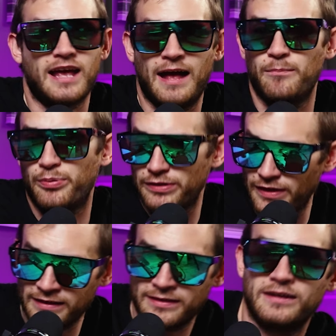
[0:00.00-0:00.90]
And but
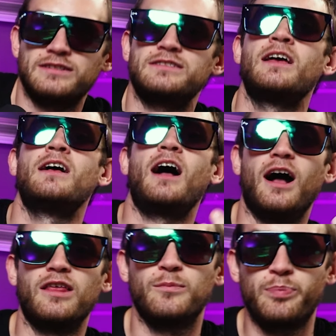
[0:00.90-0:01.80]
then there's
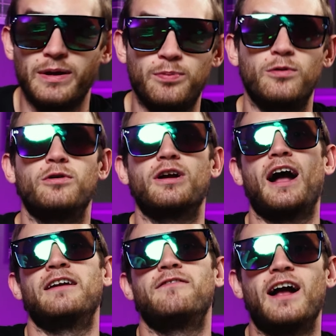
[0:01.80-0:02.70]
other people who
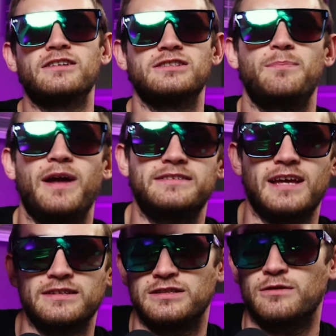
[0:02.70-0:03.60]
kind of actually pay
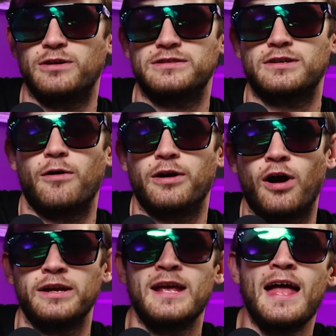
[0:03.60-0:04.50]
attention to what's going
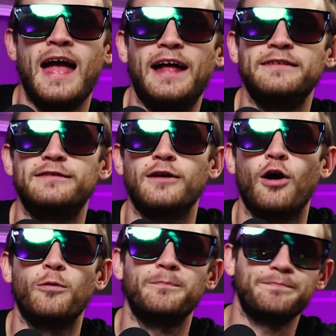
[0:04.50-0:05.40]
on. And
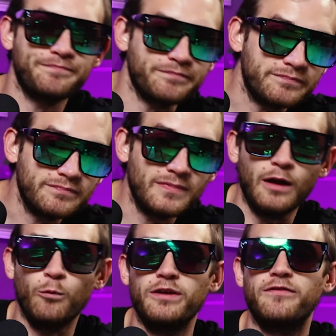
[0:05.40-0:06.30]
so
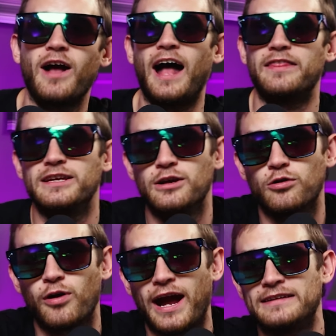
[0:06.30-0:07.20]
We've got the
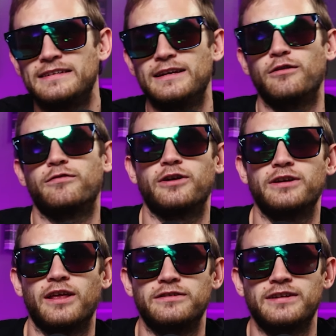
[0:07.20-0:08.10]
Ukraine deal for
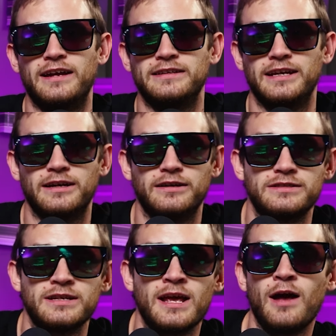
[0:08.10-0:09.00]
another 10
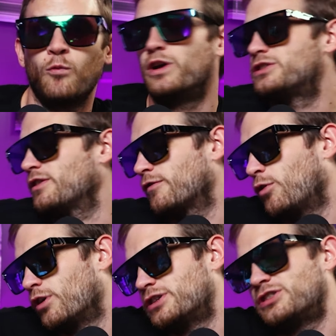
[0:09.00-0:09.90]
years, which of
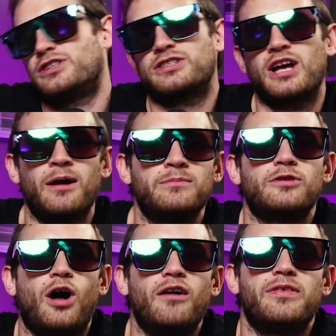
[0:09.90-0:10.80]
course just
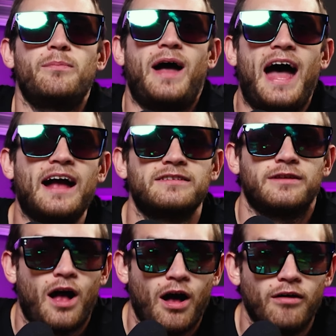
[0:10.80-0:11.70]
comes off the backs
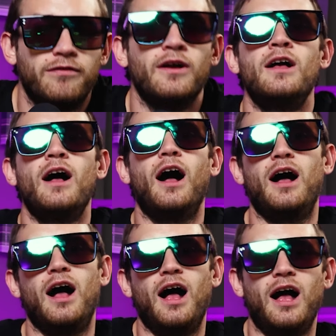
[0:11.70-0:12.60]
of,
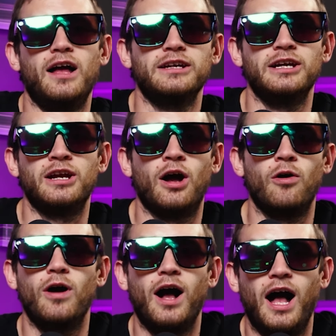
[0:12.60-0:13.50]
uh, you
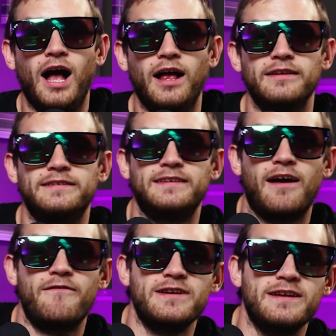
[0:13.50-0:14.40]
know, uh,
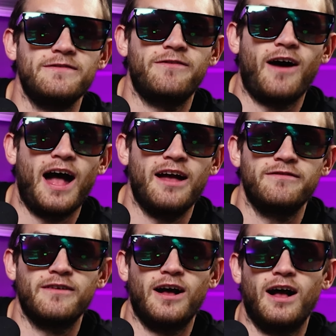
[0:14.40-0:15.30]

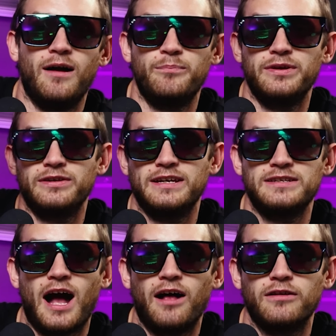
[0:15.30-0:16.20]
seventy-five uh,
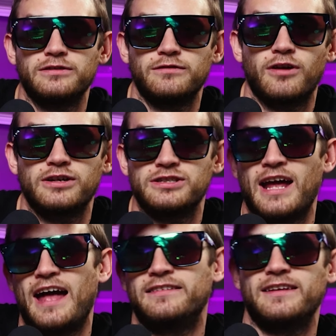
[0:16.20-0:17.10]
billion dollars of Russian
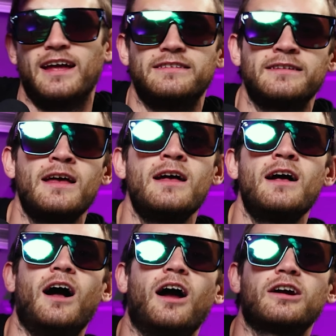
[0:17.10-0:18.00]
assets
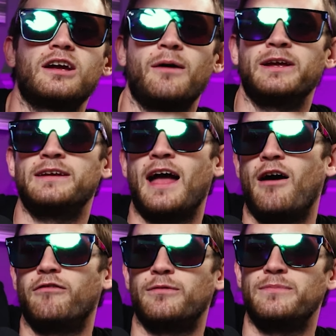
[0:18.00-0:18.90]
are coming
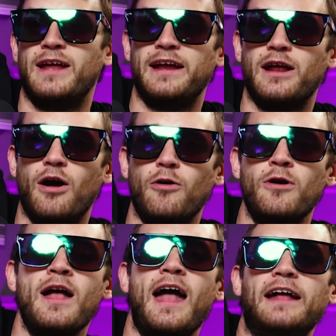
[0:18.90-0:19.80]
out from
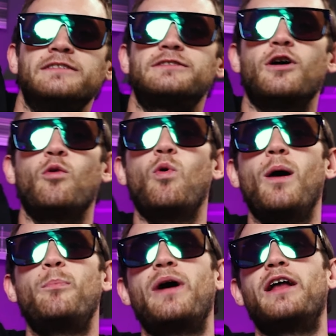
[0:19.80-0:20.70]
NATO. And so,
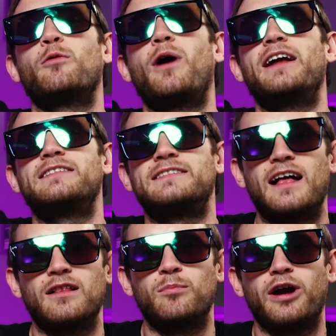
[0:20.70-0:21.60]
what better way to
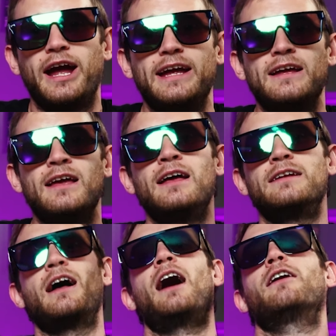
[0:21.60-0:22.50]
celebrate
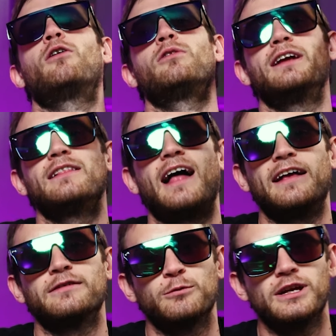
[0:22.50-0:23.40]
not only
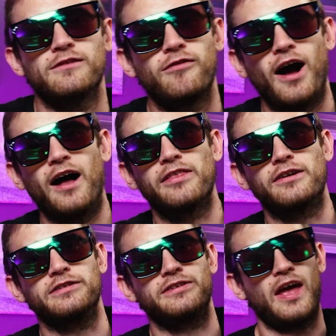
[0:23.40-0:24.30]
last week,
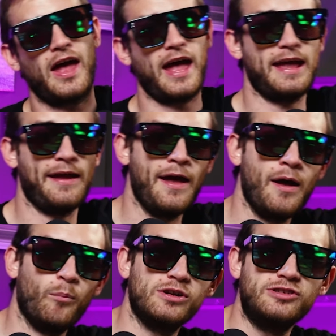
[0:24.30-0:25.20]
Father's Day,
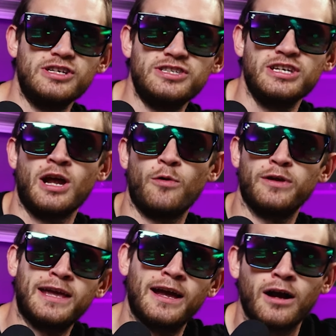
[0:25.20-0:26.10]
but just, you know,
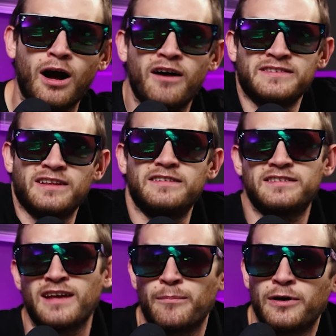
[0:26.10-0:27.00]
the kickoff to the
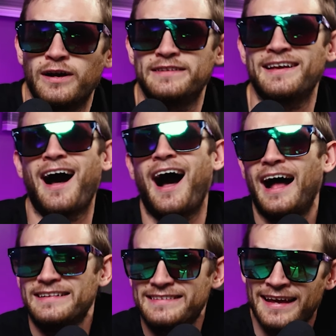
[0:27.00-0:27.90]
summer? It's
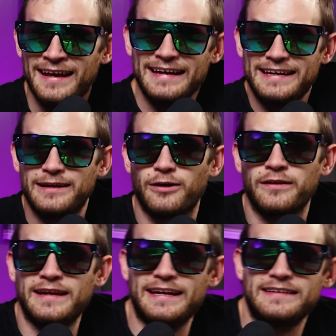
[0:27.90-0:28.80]
hot here
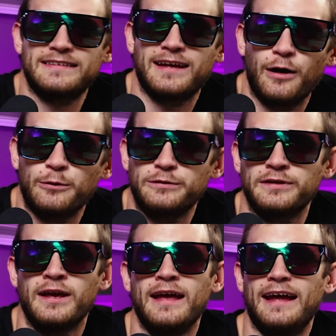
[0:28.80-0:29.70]
on the East
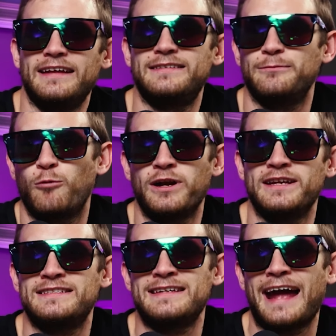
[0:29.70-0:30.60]
Coast. It's when
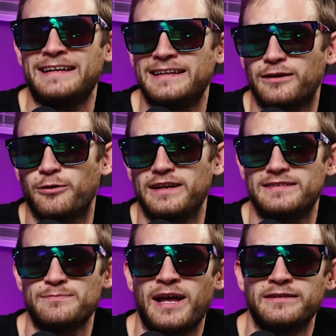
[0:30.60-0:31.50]
it's 90
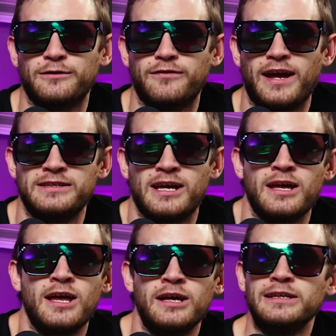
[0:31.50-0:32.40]
degrees in
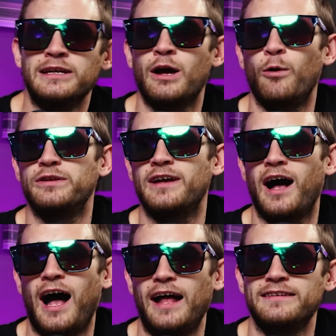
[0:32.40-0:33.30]
Pennsylvania, you know, it's
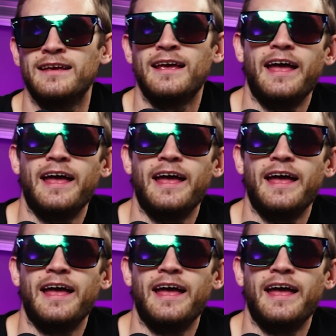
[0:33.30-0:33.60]
hot.